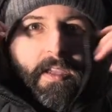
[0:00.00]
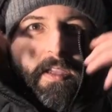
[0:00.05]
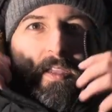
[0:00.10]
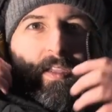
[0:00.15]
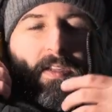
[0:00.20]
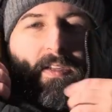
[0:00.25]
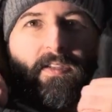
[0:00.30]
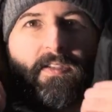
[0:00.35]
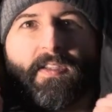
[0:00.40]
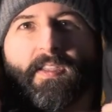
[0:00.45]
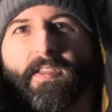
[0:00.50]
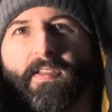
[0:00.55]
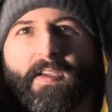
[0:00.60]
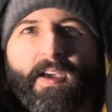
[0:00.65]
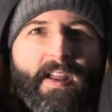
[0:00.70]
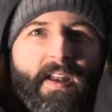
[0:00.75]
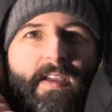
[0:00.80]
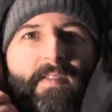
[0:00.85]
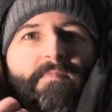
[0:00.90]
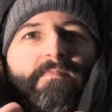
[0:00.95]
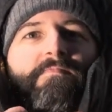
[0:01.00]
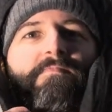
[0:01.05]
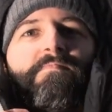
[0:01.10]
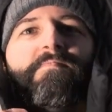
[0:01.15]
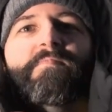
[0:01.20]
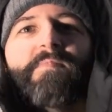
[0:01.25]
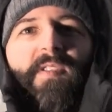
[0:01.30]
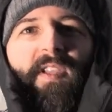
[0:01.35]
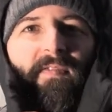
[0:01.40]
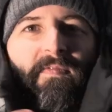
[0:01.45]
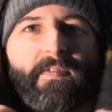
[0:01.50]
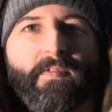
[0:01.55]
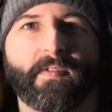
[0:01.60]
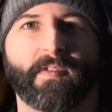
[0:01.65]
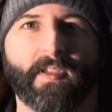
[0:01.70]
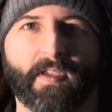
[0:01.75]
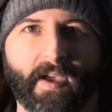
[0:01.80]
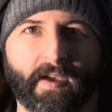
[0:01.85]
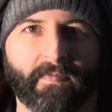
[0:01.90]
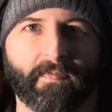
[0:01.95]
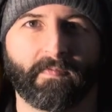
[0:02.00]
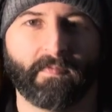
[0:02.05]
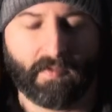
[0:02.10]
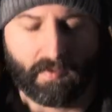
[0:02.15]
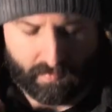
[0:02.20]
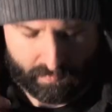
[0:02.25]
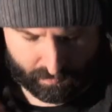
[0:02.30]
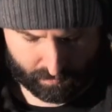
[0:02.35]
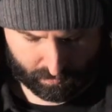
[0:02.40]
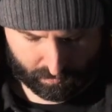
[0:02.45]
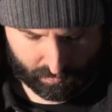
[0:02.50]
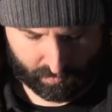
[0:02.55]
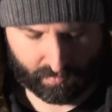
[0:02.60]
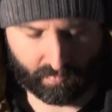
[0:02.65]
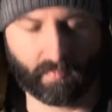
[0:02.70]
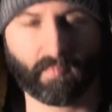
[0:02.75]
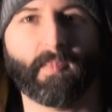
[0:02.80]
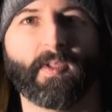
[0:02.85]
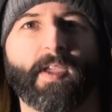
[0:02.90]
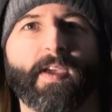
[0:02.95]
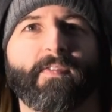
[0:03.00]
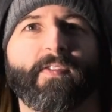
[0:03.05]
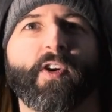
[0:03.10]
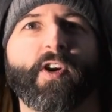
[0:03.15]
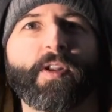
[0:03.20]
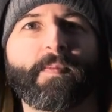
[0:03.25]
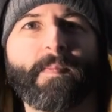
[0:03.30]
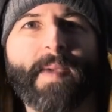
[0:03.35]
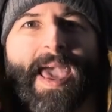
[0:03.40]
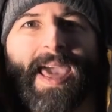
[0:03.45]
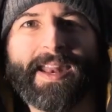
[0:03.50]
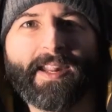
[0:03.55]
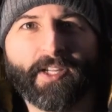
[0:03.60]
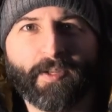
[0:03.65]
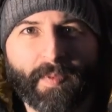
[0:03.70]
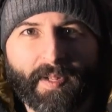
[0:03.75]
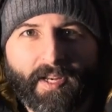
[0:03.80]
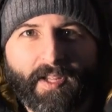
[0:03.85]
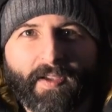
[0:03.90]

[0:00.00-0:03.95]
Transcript: You have hood management.